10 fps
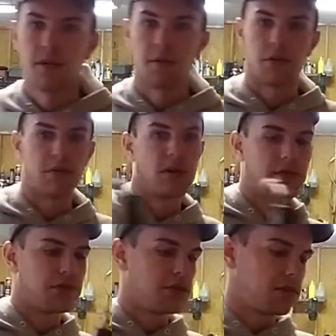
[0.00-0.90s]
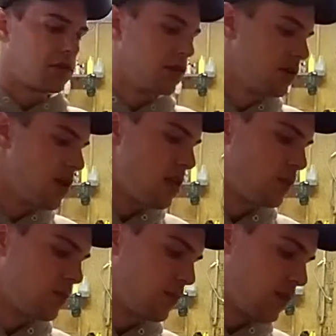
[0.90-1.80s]
with your wire feed
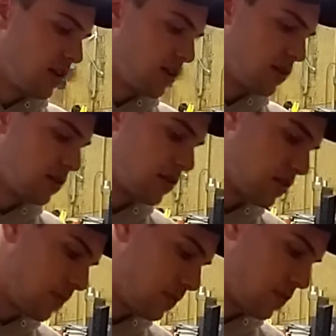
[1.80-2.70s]
and just